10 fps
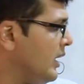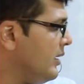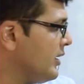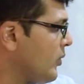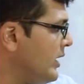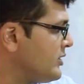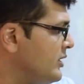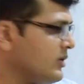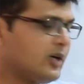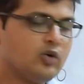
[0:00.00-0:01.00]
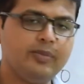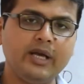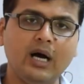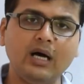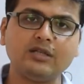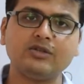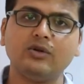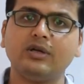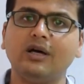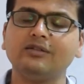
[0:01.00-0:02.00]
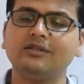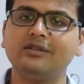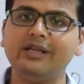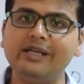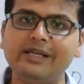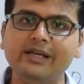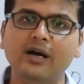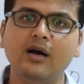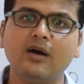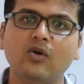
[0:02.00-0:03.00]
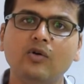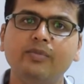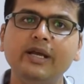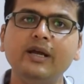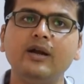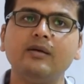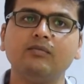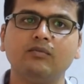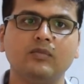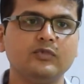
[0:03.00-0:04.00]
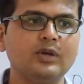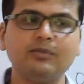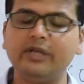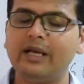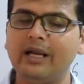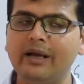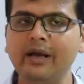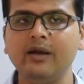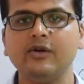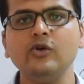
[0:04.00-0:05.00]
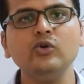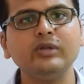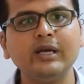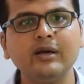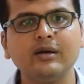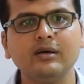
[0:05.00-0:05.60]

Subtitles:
the questions that could be asked on task 3 could be something like, do you think